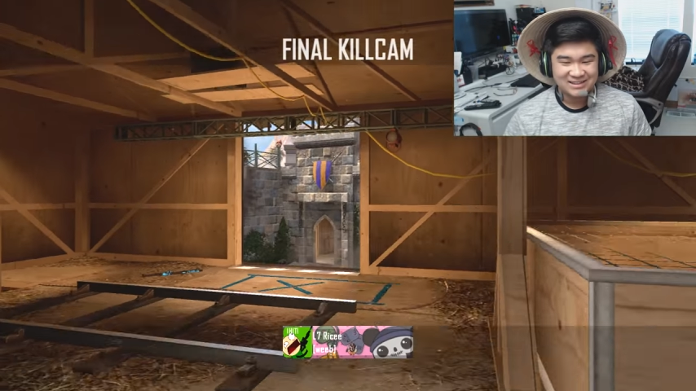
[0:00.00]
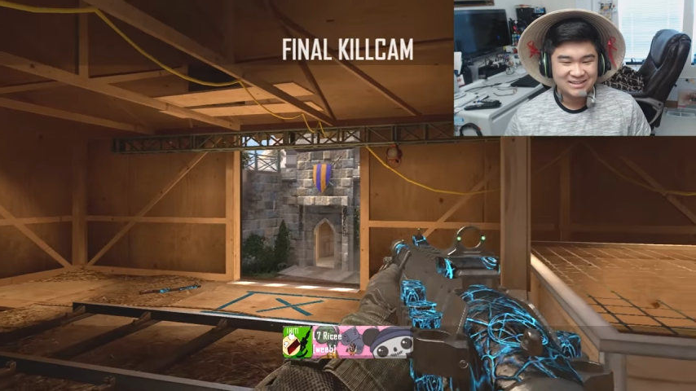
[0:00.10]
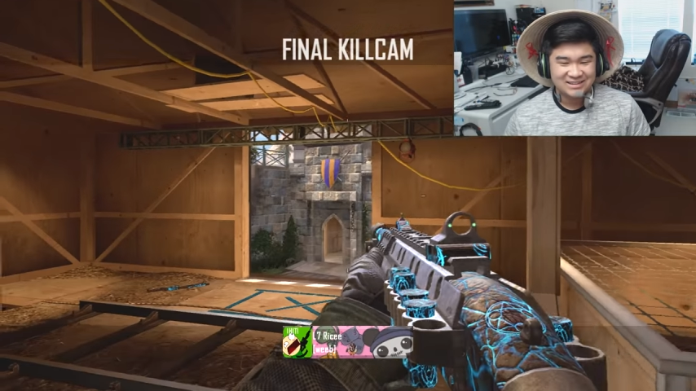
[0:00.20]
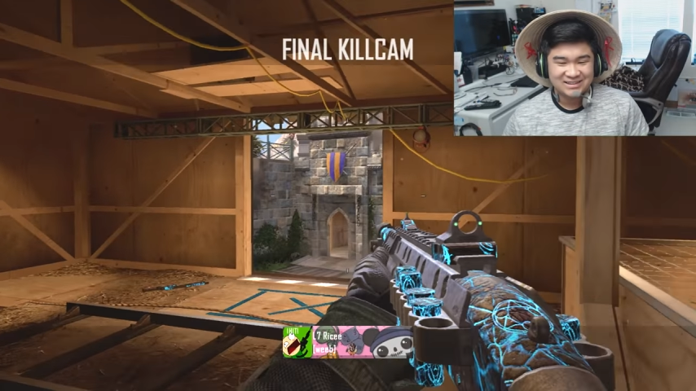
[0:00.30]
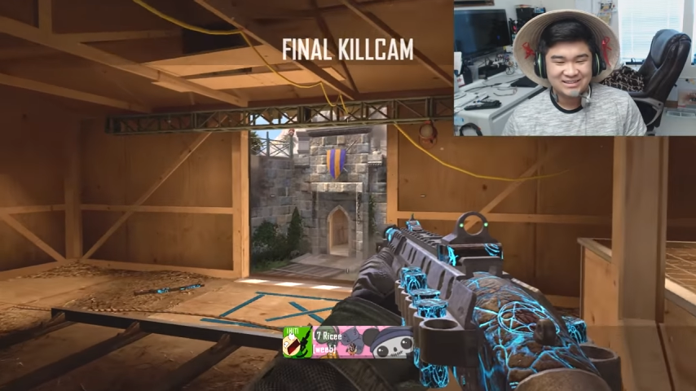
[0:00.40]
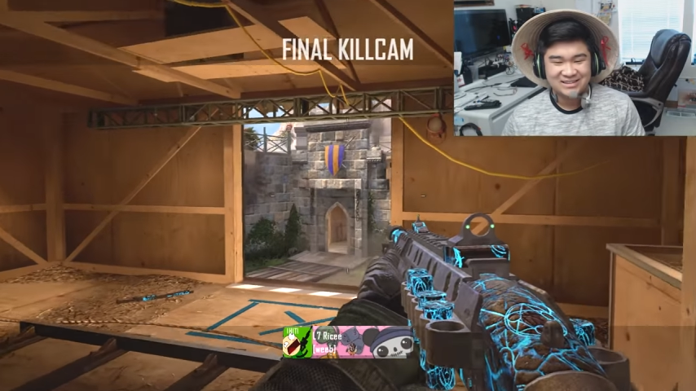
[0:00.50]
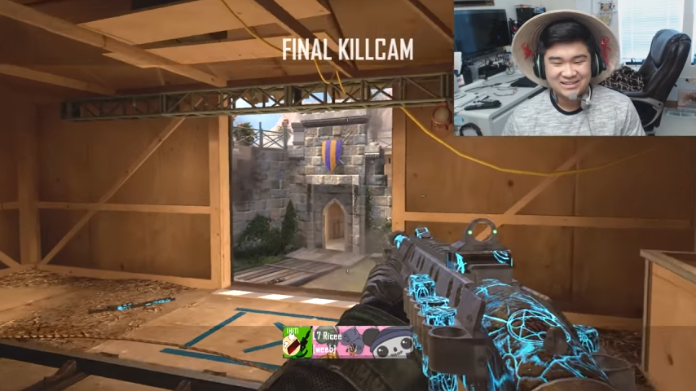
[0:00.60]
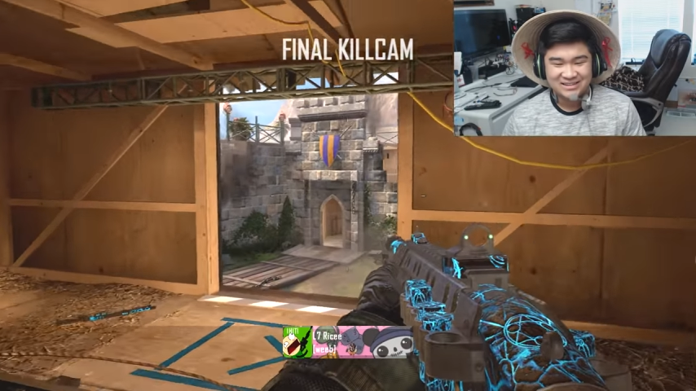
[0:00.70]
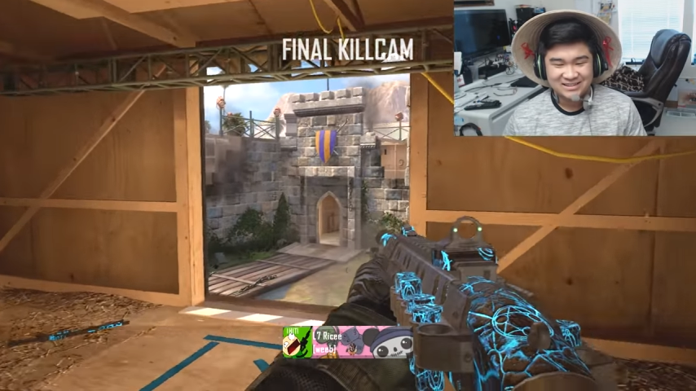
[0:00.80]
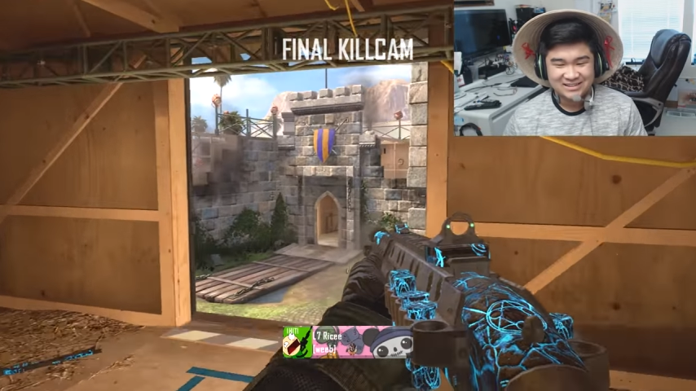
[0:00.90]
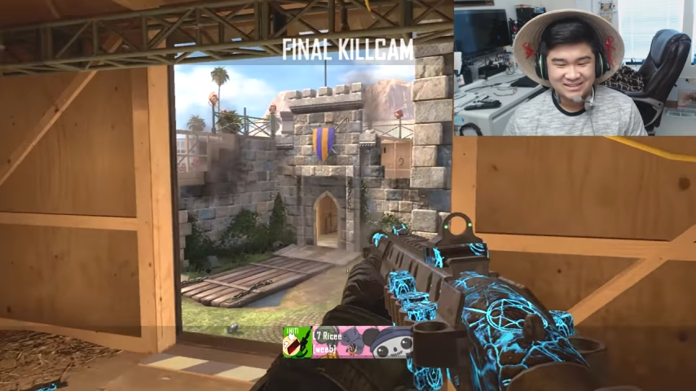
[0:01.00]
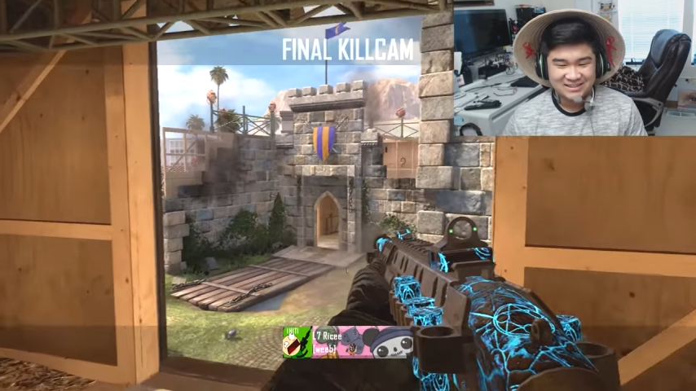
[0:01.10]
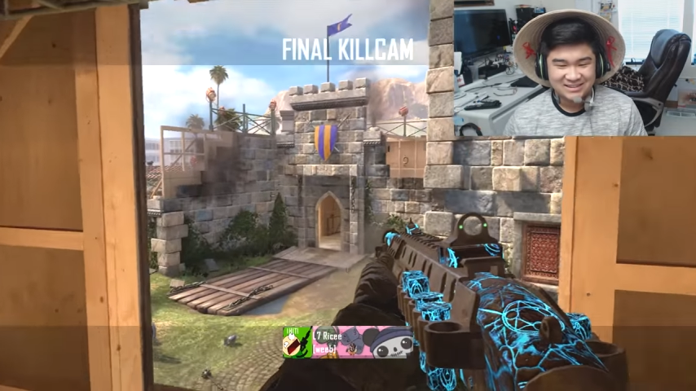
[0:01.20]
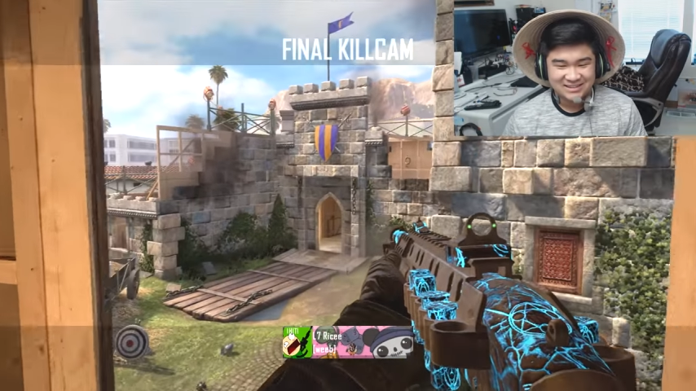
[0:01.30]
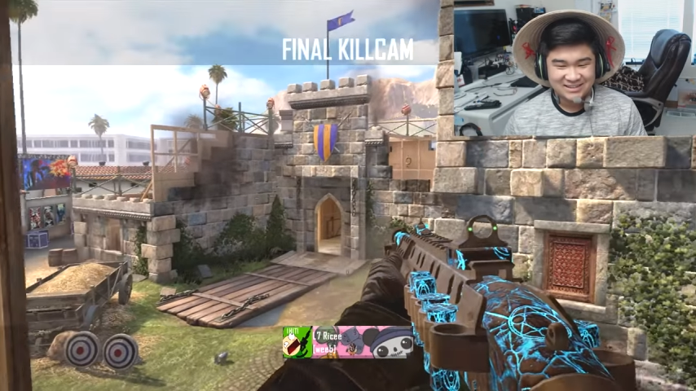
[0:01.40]

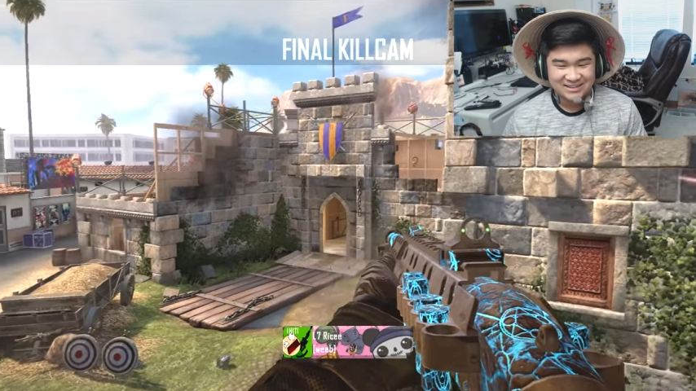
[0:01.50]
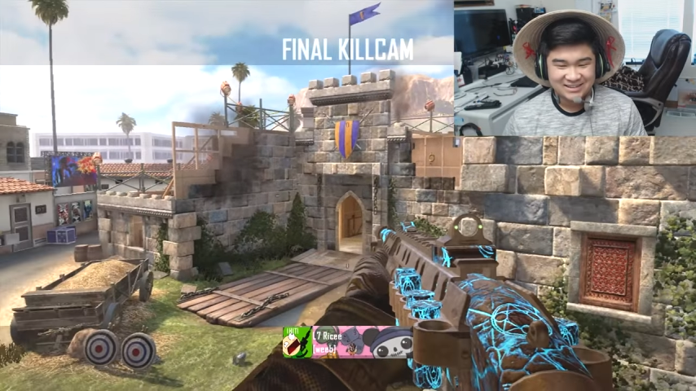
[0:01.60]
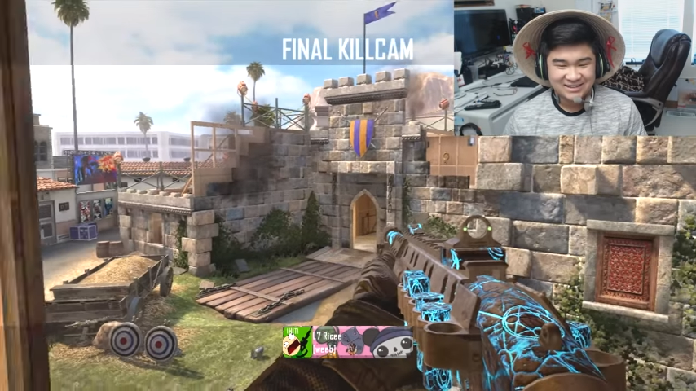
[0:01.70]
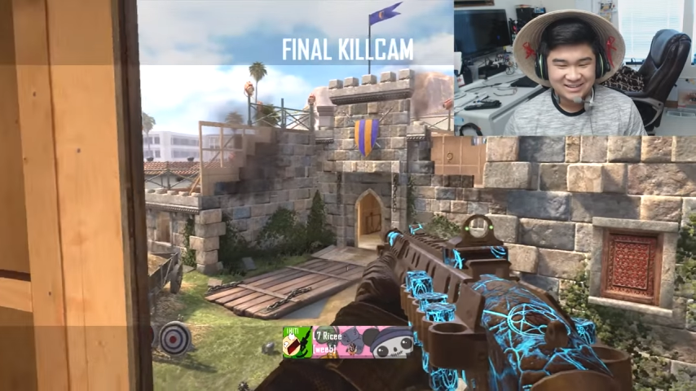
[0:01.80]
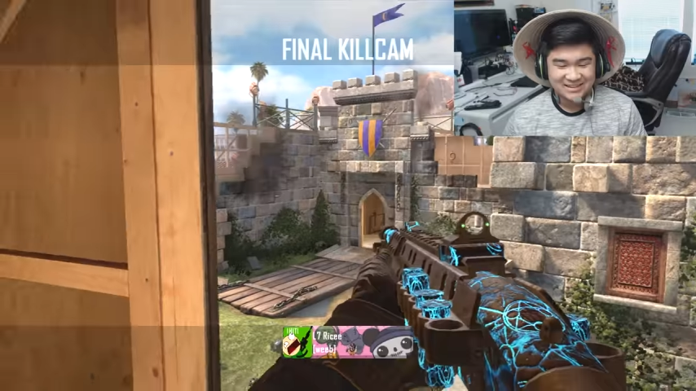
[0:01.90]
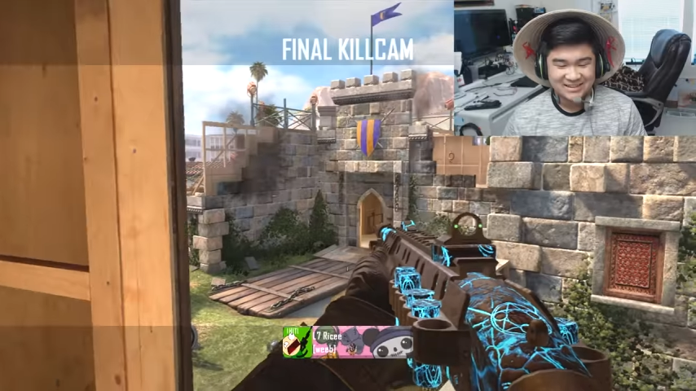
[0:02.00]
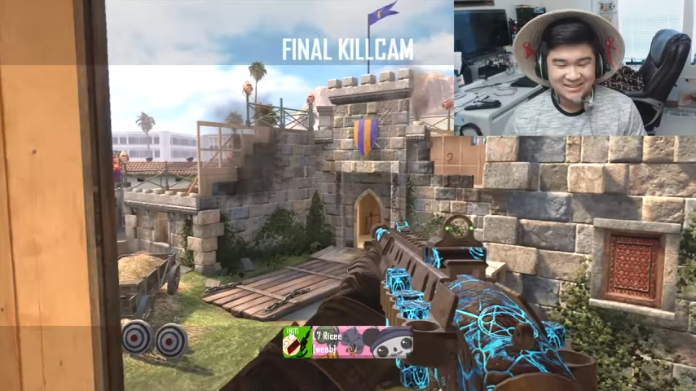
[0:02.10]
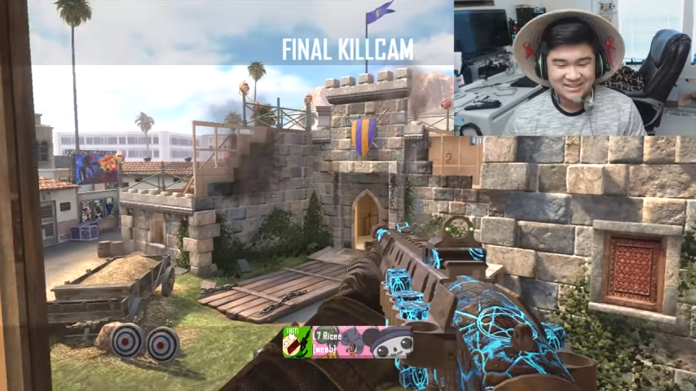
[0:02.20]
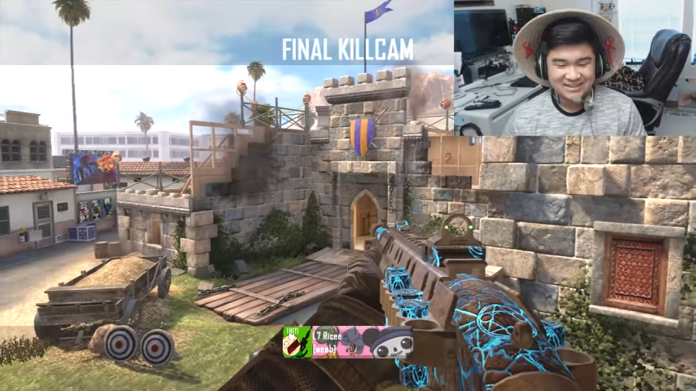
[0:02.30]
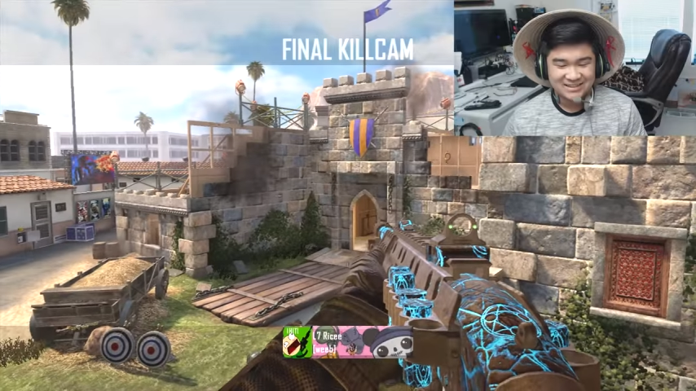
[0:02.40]
Nobody speaks.